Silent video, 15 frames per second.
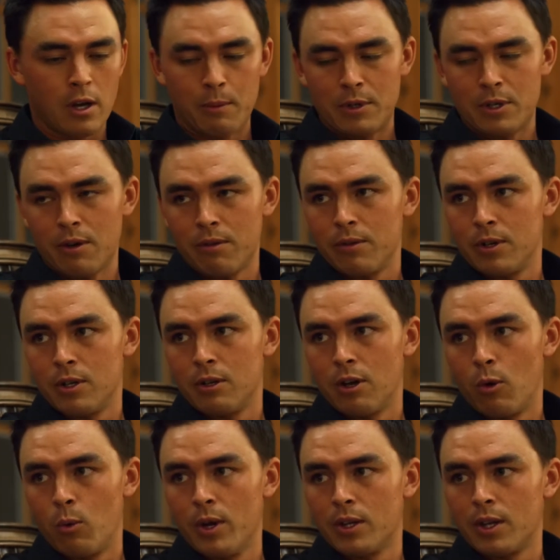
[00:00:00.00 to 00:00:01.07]
I mean, definitely
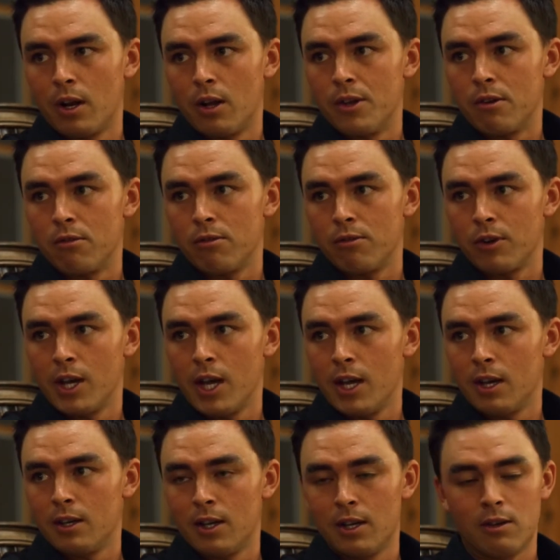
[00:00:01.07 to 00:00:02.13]
a week that I'll never
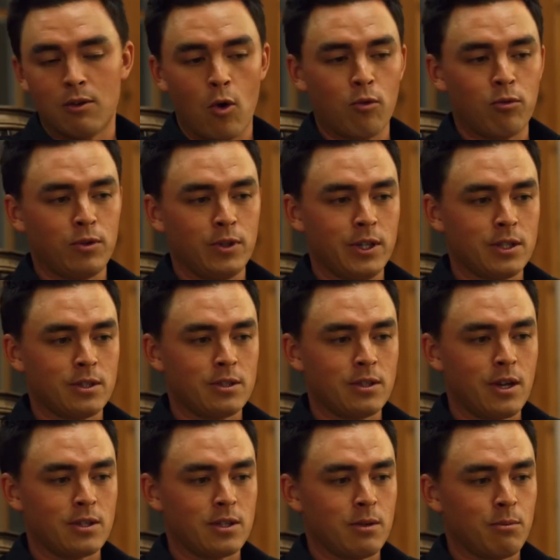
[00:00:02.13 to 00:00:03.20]
forget, and hopefully it's
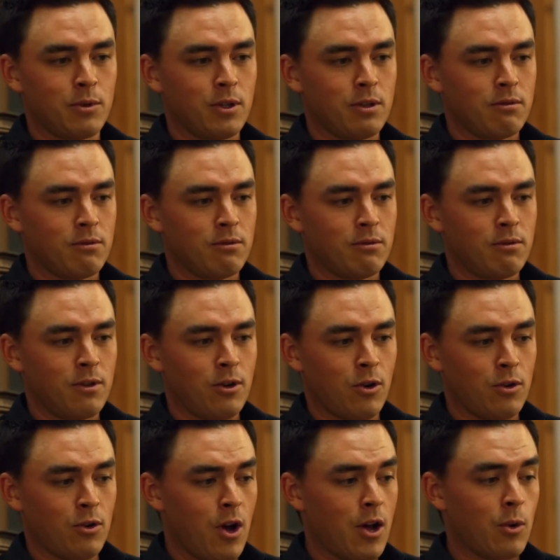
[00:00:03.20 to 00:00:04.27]
not something,
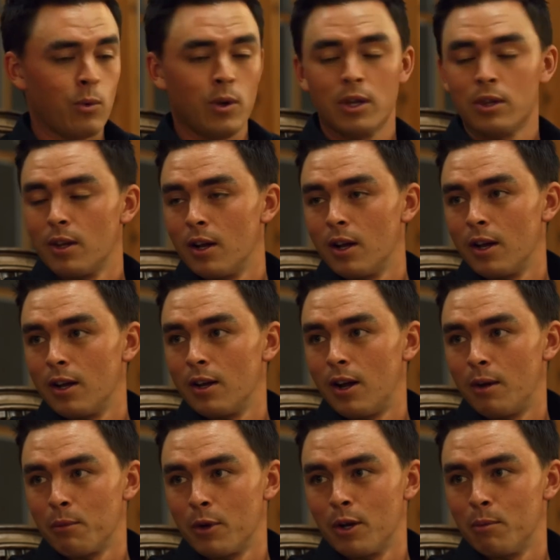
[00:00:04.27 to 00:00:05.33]
or not a week that
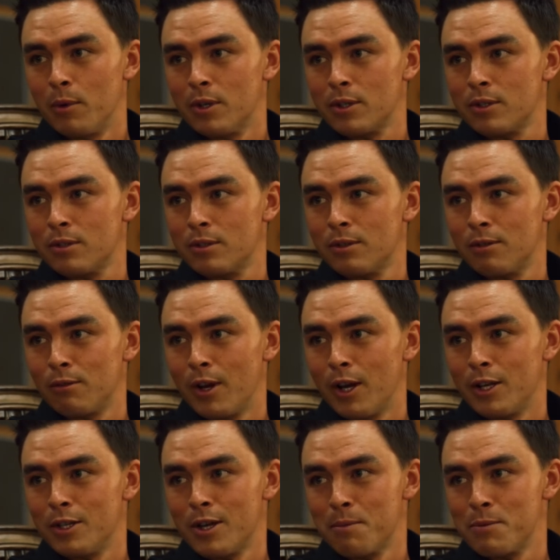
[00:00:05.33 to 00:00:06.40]
I'm gonna miss
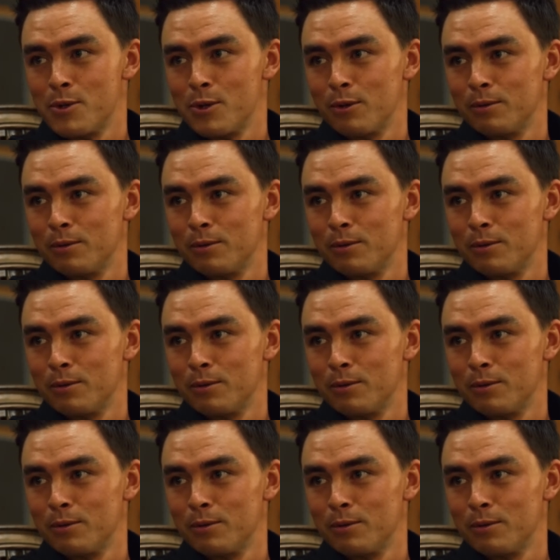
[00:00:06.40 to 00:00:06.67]
anytime soon.